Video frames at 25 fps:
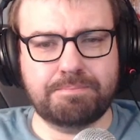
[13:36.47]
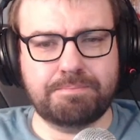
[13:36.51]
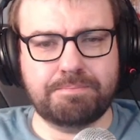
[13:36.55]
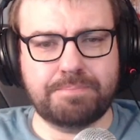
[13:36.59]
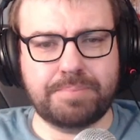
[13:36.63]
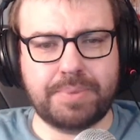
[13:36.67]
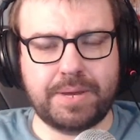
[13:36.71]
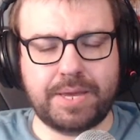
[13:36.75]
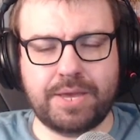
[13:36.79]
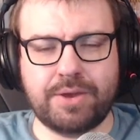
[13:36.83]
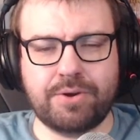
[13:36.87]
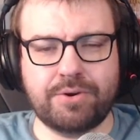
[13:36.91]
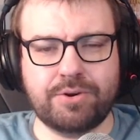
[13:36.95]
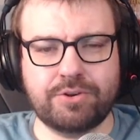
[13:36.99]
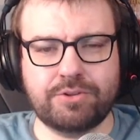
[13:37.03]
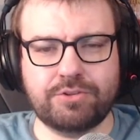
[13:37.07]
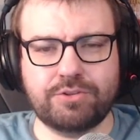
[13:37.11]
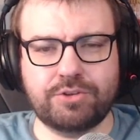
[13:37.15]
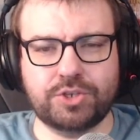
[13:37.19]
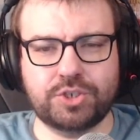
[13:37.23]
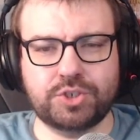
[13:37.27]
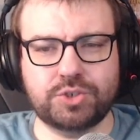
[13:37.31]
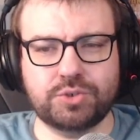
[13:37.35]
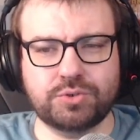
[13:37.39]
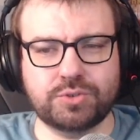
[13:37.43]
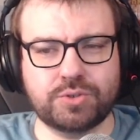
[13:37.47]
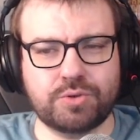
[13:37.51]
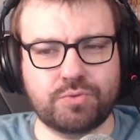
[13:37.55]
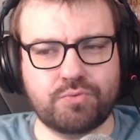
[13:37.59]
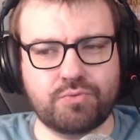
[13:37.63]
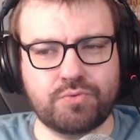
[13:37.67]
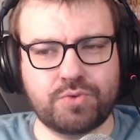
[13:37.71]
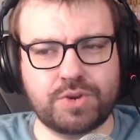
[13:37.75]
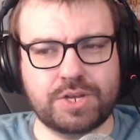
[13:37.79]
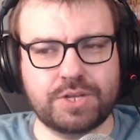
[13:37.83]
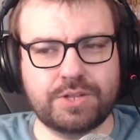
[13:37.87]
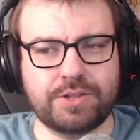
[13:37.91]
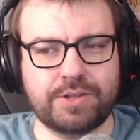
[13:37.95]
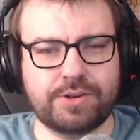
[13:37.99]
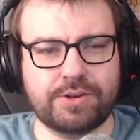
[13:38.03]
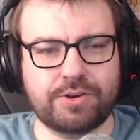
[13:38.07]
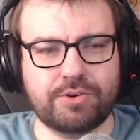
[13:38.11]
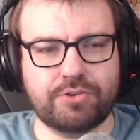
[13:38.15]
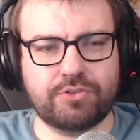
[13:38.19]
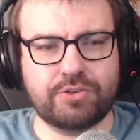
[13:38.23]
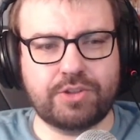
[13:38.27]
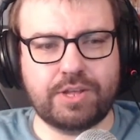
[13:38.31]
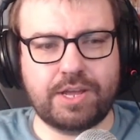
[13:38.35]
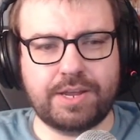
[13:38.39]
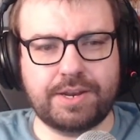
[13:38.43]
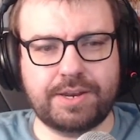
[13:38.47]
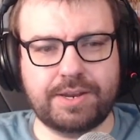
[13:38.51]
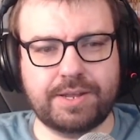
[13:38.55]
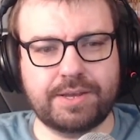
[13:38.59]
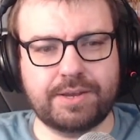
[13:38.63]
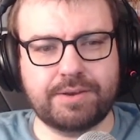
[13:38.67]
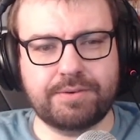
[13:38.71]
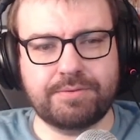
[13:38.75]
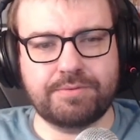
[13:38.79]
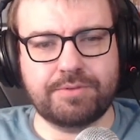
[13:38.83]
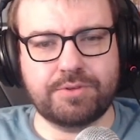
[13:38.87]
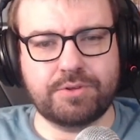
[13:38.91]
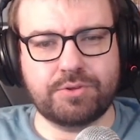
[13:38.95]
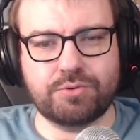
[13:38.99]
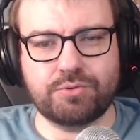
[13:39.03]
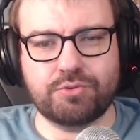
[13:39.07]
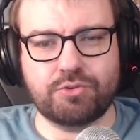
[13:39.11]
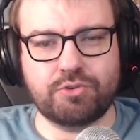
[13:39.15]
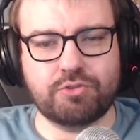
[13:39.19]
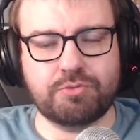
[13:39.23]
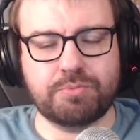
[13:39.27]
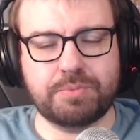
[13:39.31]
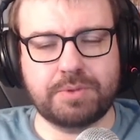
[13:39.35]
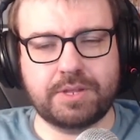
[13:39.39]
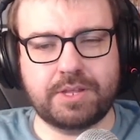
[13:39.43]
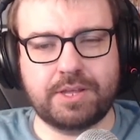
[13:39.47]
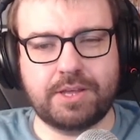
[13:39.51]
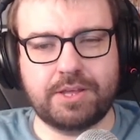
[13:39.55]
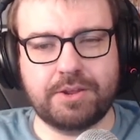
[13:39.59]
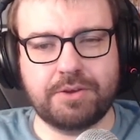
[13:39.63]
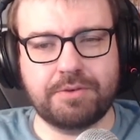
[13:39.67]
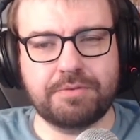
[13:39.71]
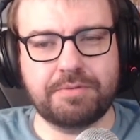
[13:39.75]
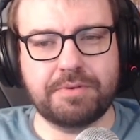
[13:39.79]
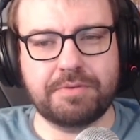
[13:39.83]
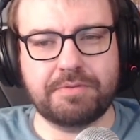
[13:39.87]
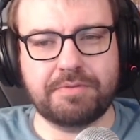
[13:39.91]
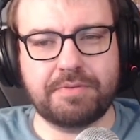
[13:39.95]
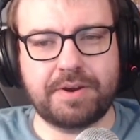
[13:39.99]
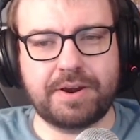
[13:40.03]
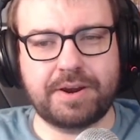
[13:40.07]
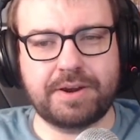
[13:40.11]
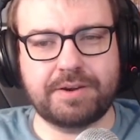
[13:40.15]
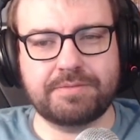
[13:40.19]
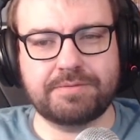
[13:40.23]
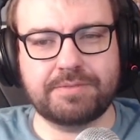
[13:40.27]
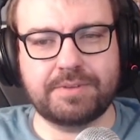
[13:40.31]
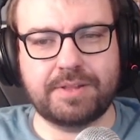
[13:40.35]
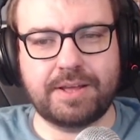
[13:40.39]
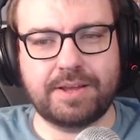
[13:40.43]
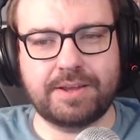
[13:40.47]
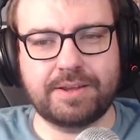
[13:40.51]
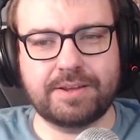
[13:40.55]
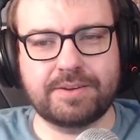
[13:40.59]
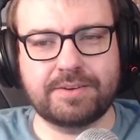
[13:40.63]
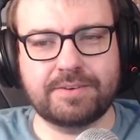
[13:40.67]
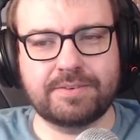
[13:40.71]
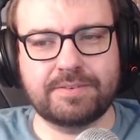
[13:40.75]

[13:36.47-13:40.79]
But he honestly shows a real understanding of the source material for Firefly,